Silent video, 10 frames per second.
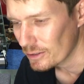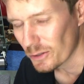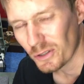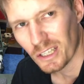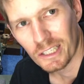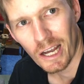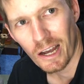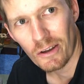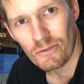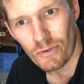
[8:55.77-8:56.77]
do it at your
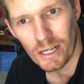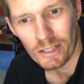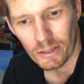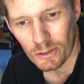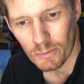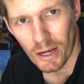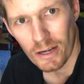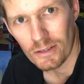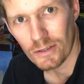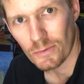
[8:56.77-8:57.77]
own risk, I
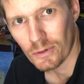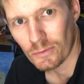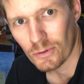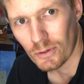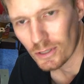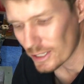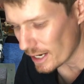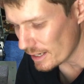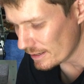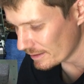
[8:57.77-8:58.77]
suppose, is what I'm trying to
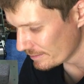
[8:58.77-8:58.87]
say.